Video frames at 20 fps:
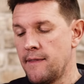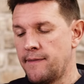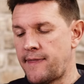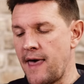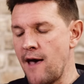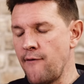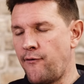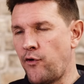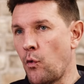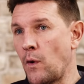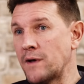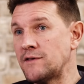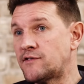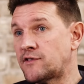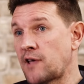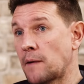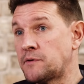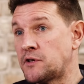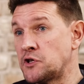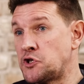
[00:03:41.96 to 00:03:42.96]
Therefore, when
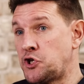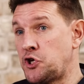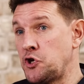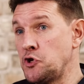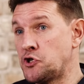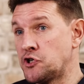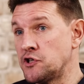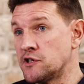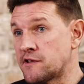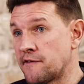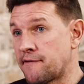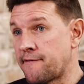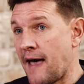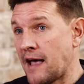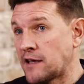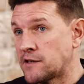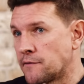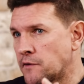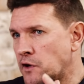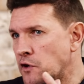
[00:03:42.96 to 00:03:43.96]
substitution's
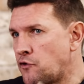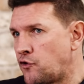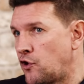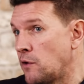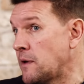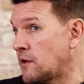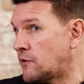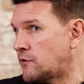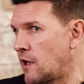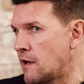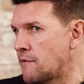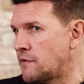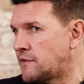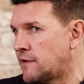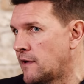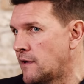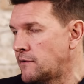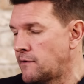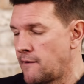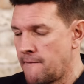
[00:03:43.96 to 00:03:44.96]
effect of consuming
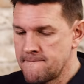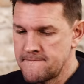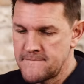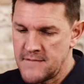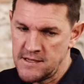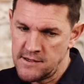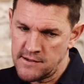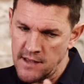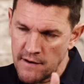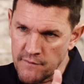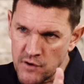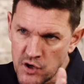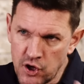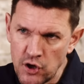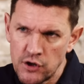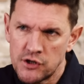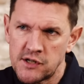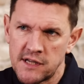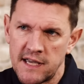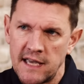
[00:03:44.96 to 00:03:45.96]
services instead of
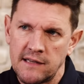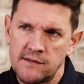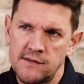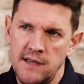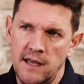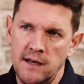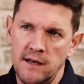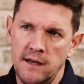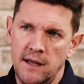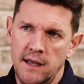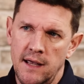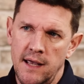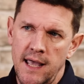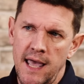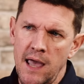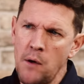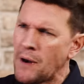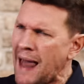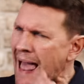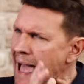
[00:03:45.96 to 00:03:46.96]
goods kicks in,
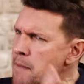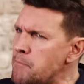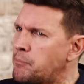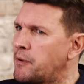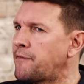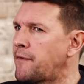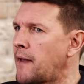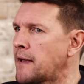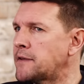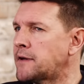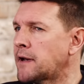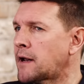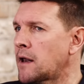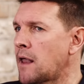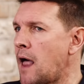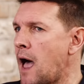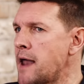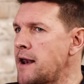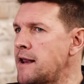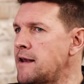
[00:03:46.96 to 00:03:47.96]
it will amplify the
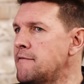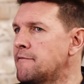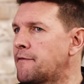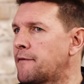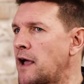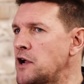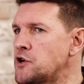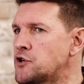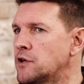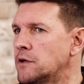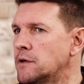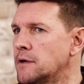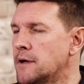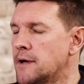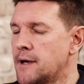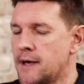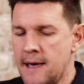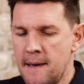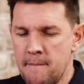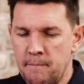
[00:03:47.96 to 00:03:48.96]
decline in
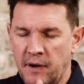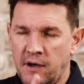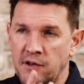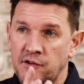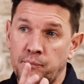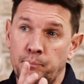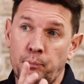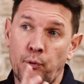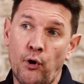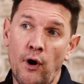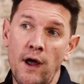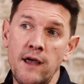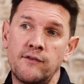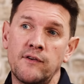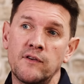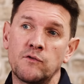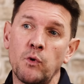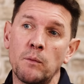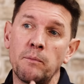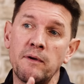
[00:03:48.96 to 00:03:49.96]
inflation because
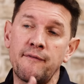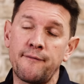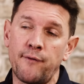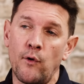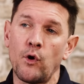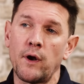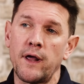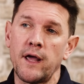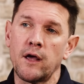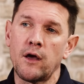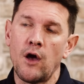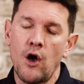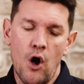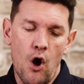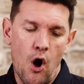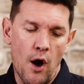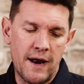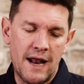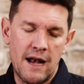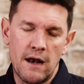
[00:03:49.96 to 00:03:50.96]
prices will be falling
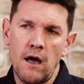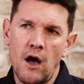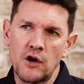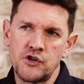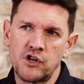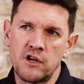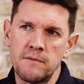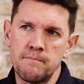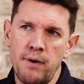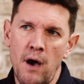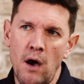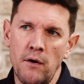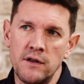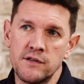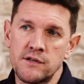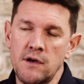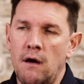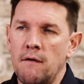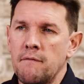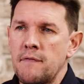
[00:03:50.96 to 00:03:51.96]
on a large
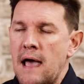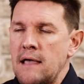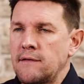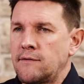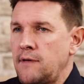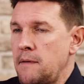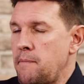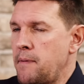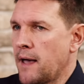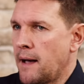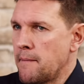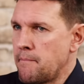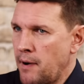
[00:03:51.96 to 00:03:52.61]
component of that C P I